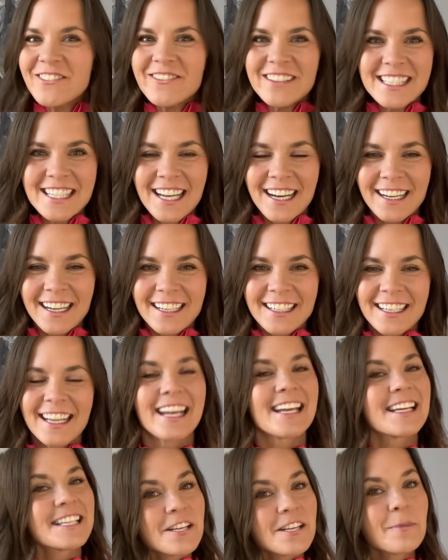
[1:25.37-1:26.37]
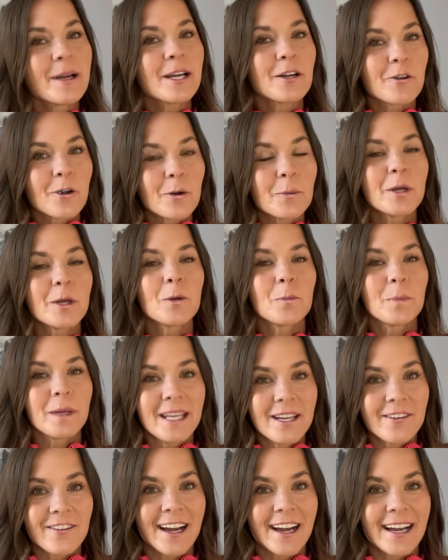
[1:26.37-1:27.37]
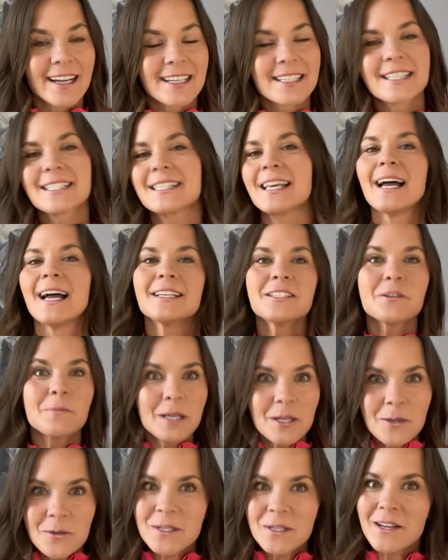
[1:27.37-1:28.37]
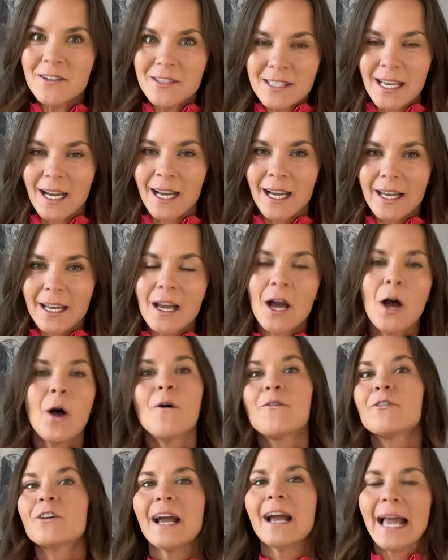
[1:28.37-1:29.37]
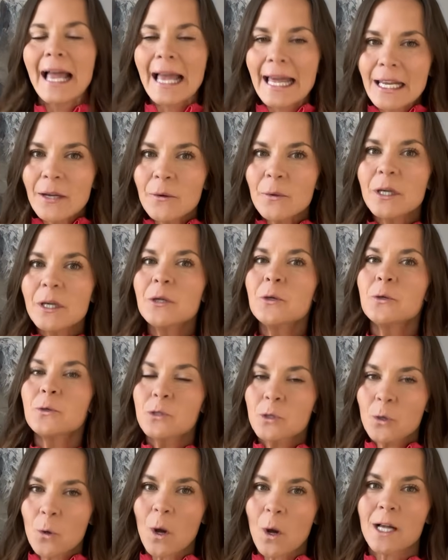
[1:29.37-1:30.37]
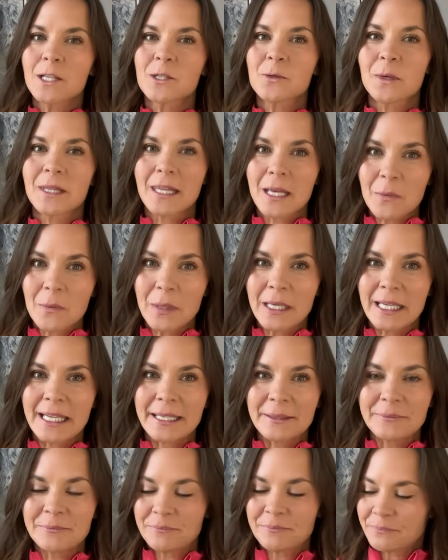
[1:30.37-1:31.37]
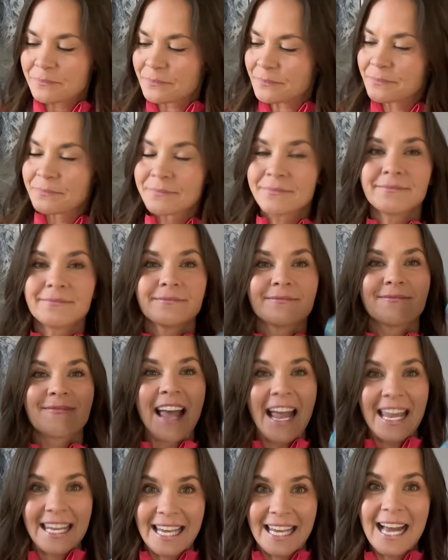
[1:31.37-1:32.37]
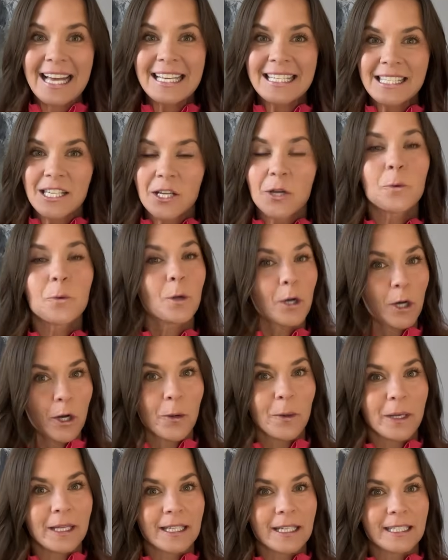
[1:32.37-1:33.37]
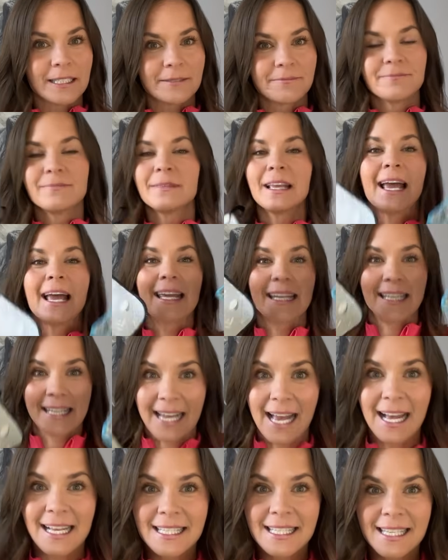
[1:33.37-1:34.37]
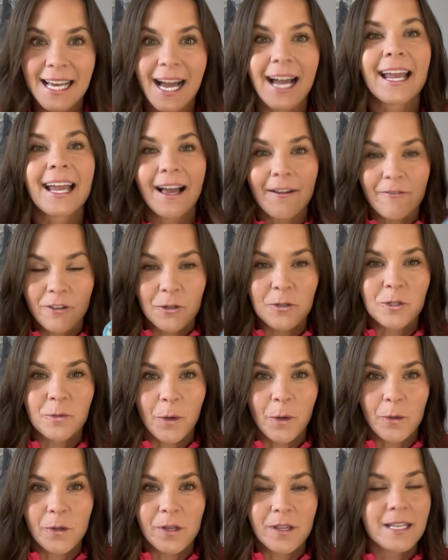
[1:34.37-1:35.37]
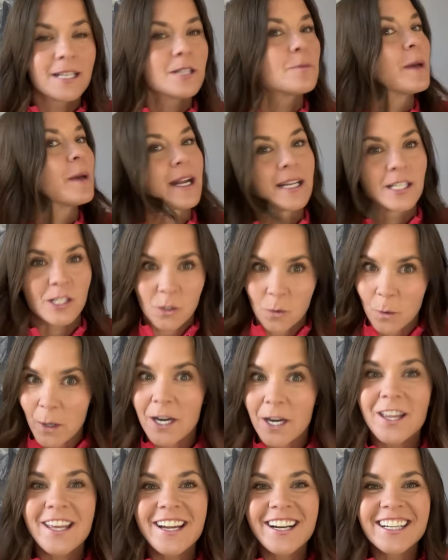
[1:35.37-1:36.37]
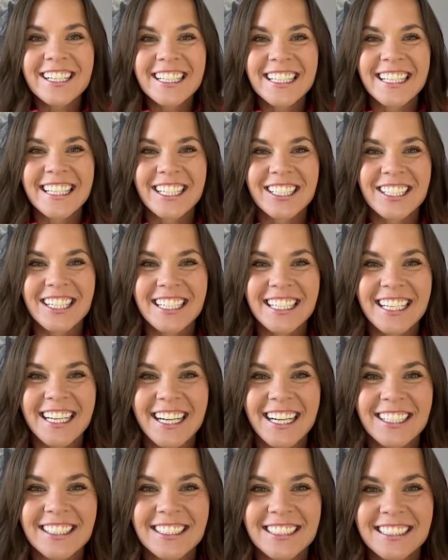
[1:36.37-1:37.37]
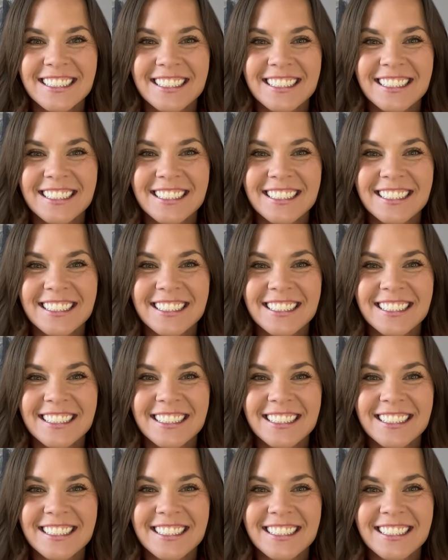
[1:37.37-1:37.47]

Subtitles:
of its kind antimicrobial pee rag designed to be used outside for anyone who squats when they pee. Yes, we're going there. And yes, I have used both of these, but I swear they are clean right now.